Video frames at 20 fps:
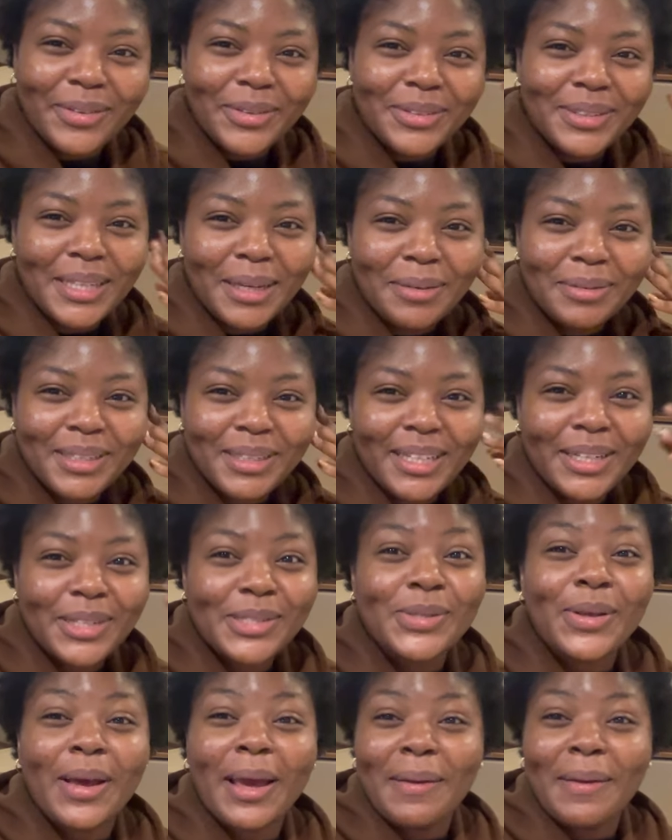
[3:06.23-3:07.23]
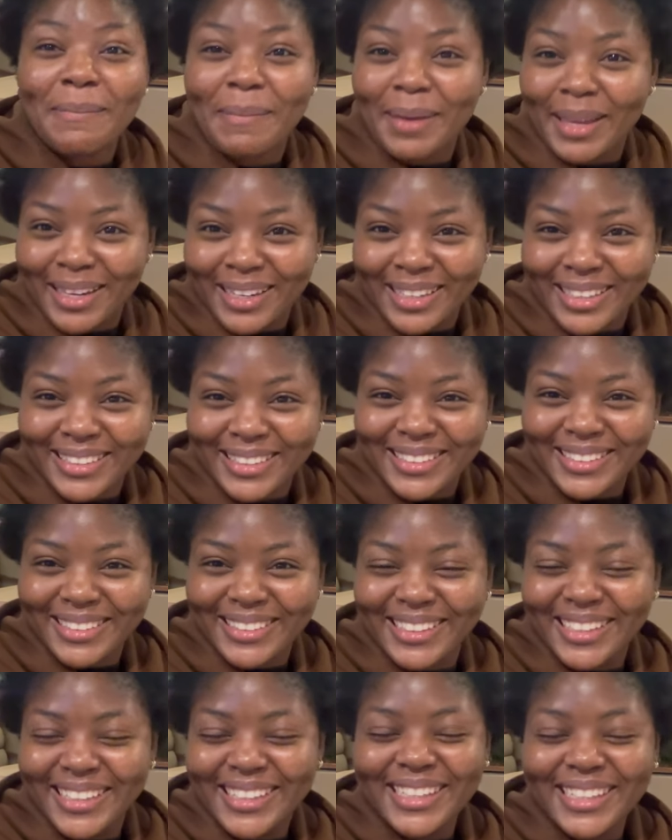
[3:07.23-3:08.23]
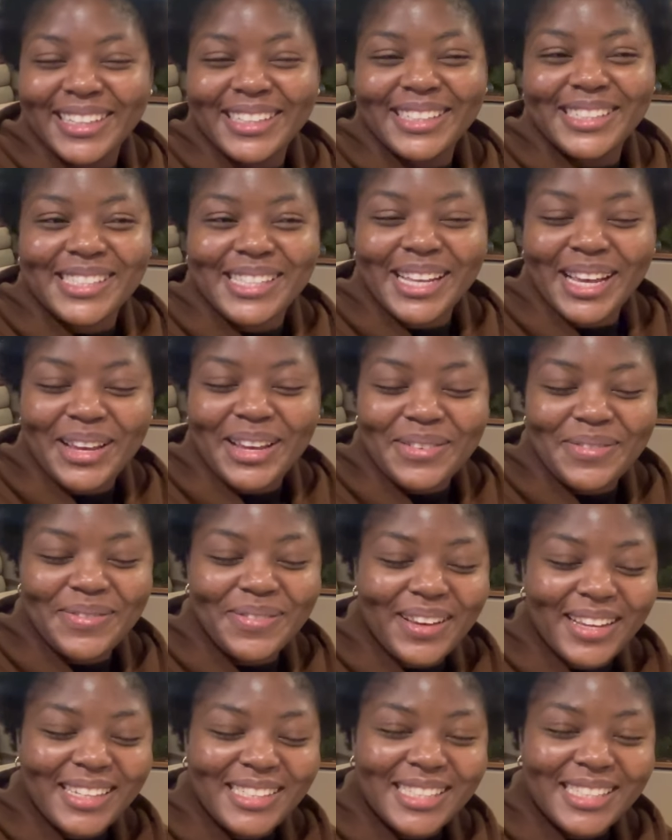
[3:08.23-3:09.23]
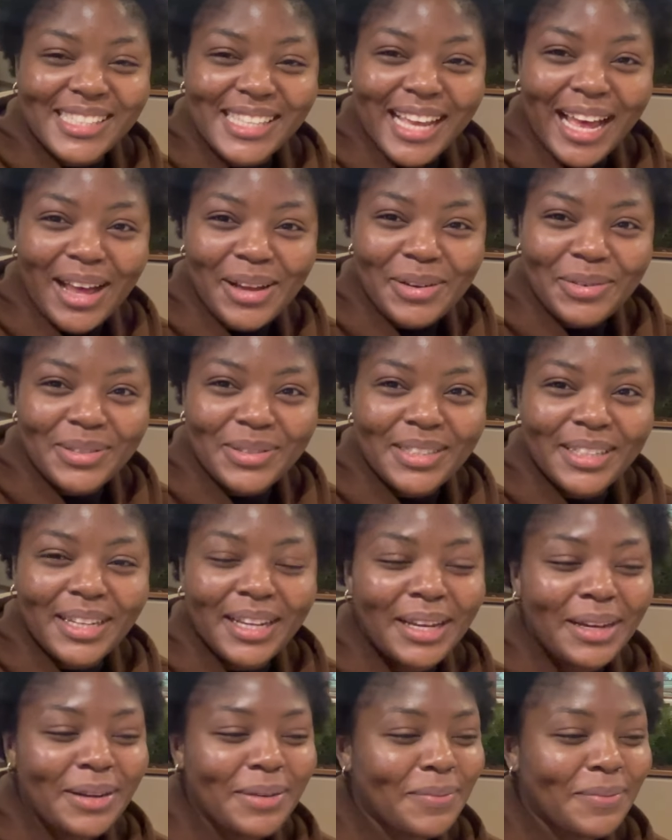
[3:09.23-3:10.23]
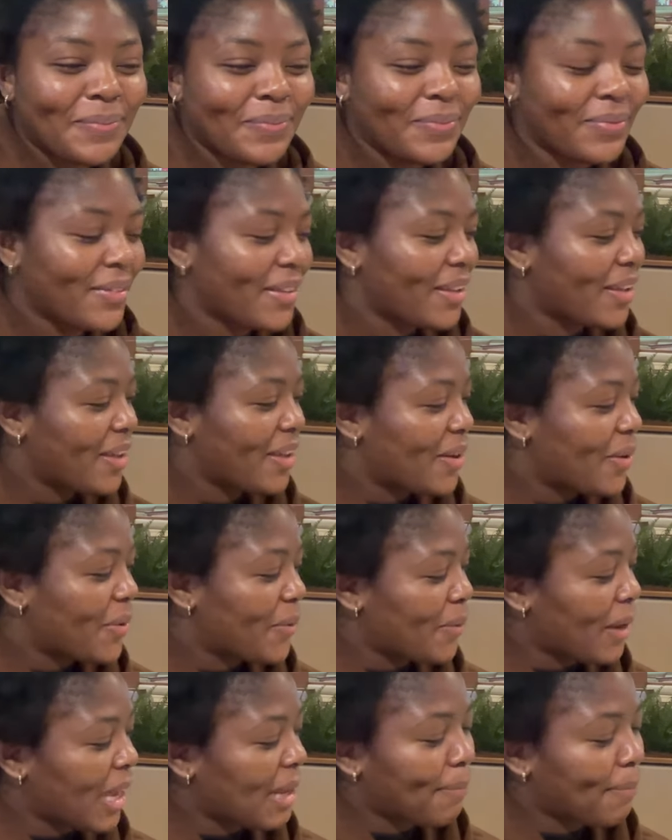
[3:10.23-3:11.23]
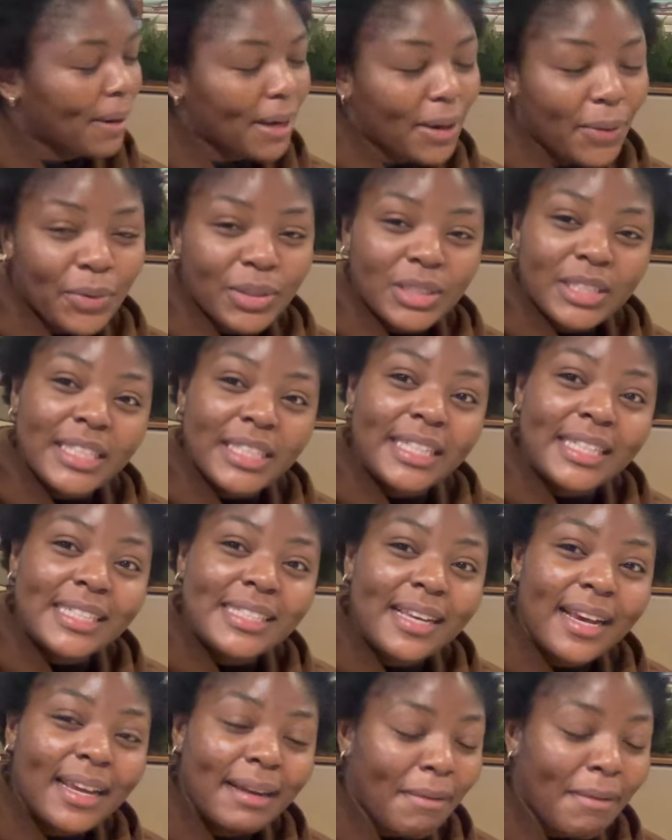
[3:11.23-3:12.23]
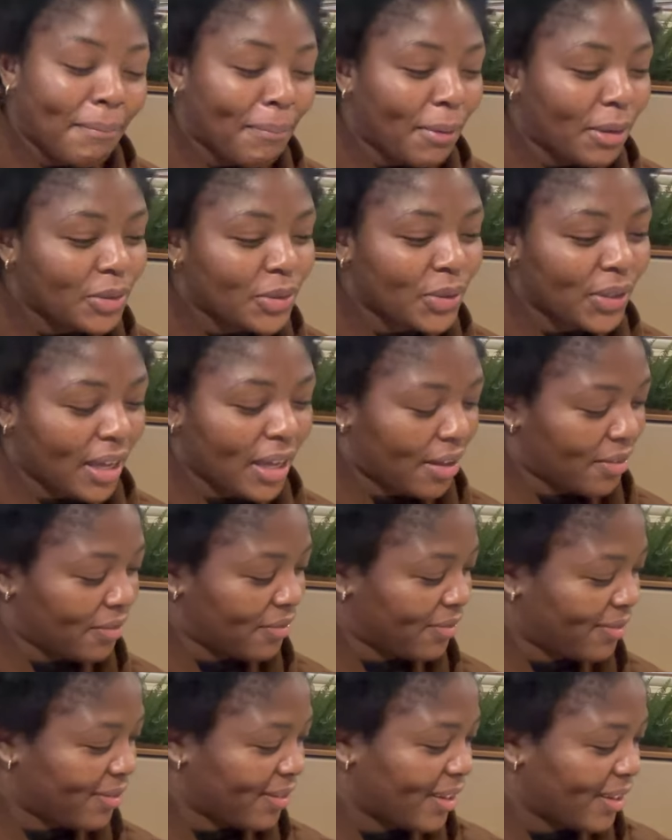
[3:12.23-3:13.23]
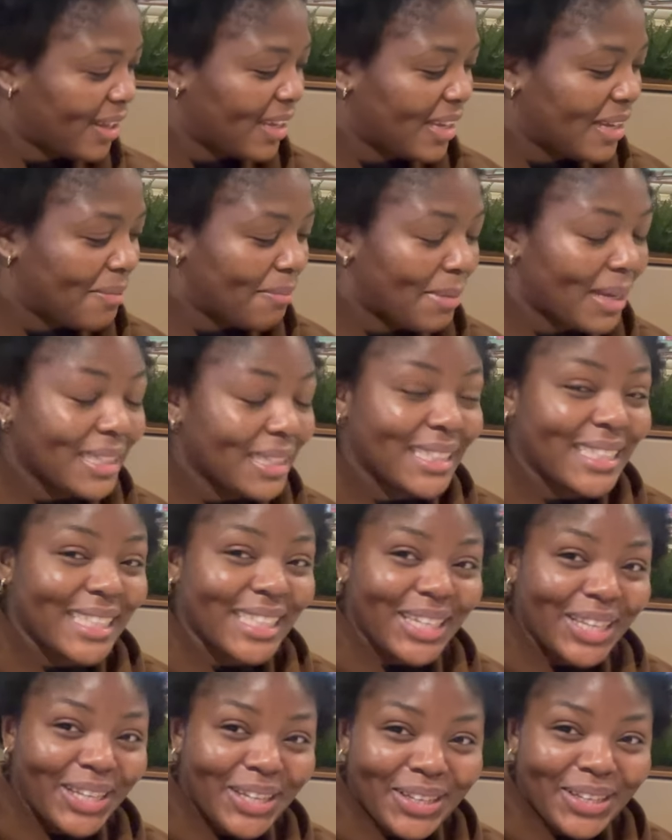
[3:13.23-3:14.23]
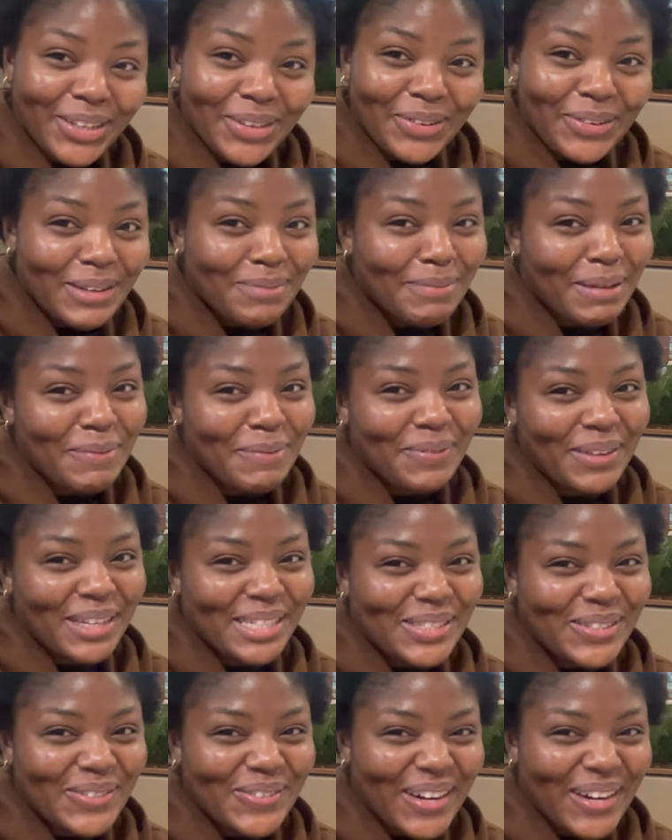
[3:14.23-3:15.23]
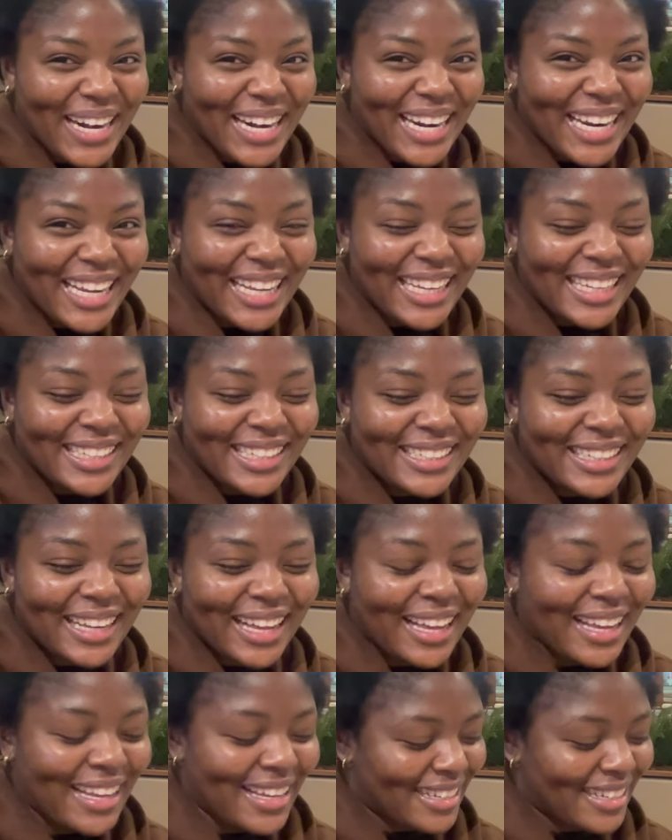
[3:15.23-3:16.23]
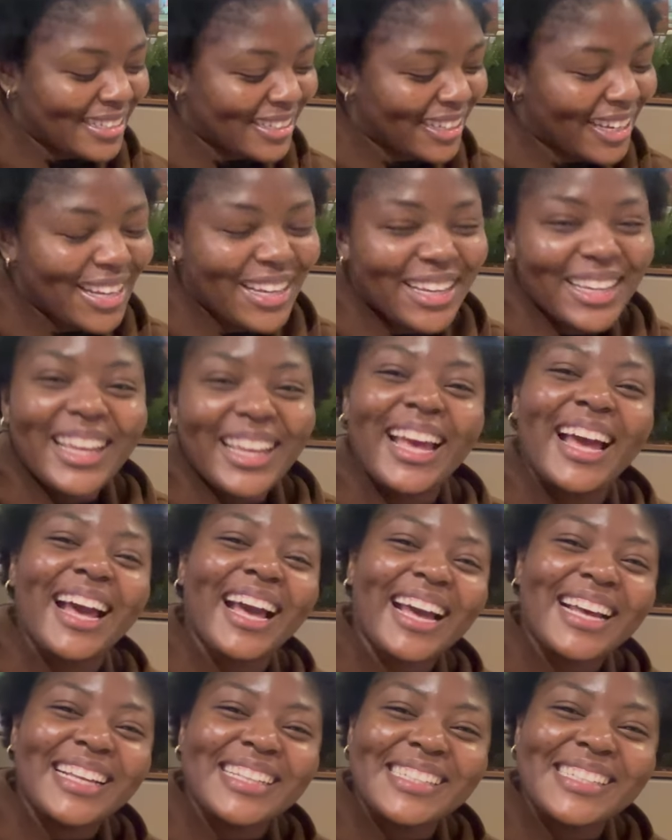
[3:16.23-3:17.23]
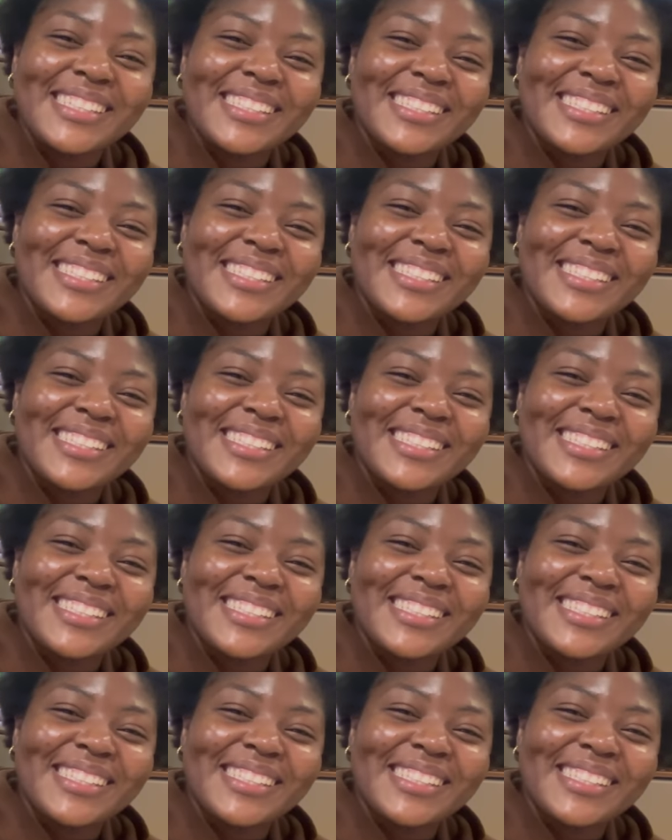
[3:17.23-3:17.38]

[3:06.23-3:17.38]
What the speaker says: Good day, AVUXENI. So I made it safe and sound. We had priorities and I'm about to have my dinner with my best friend, and yeah guys,